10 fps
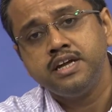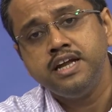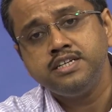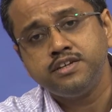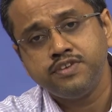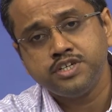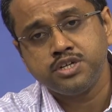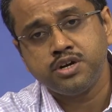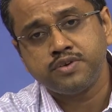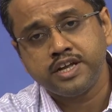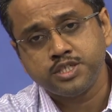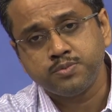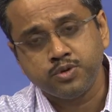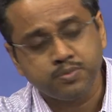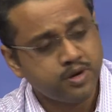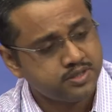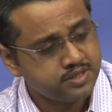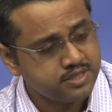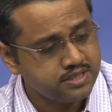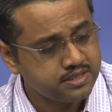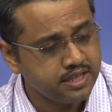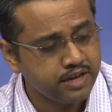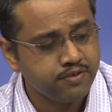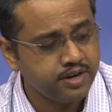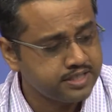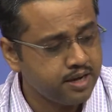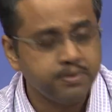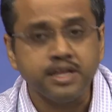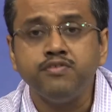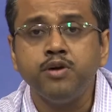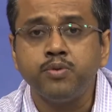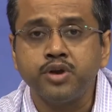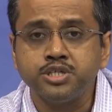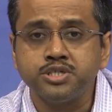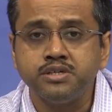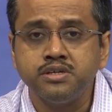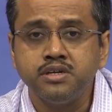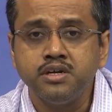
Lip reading: interfacial transport processes, like for example evaporation,